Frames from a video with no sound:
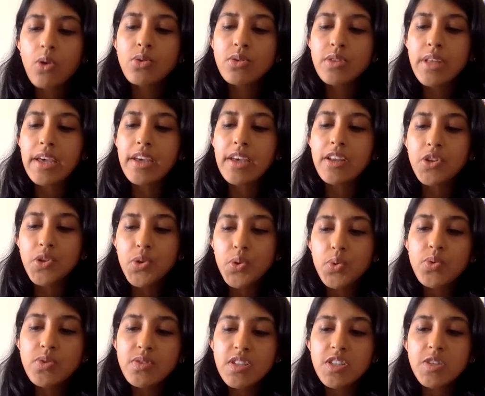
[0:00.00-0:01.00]
they can
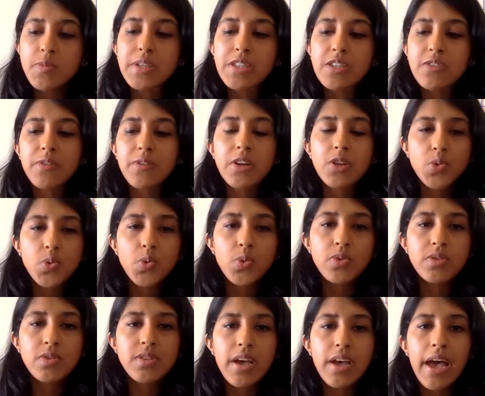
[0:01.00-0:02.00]
use the specific
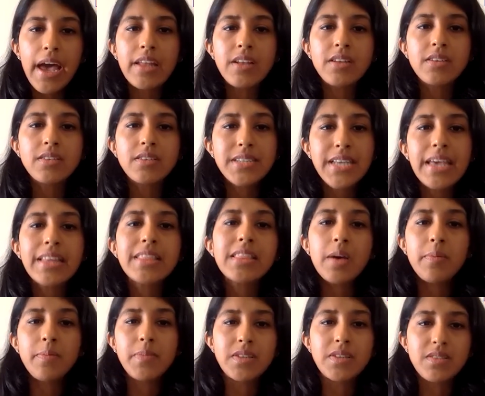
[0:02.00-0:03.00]
tools and take
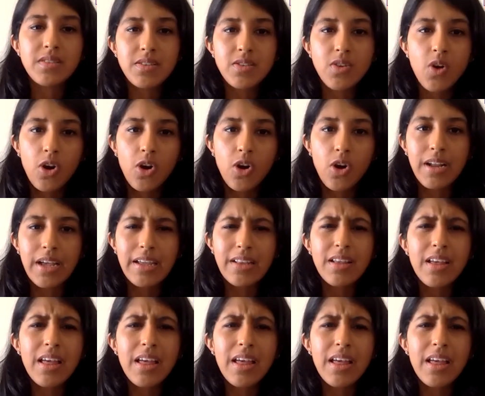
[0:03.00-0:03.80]
their business online.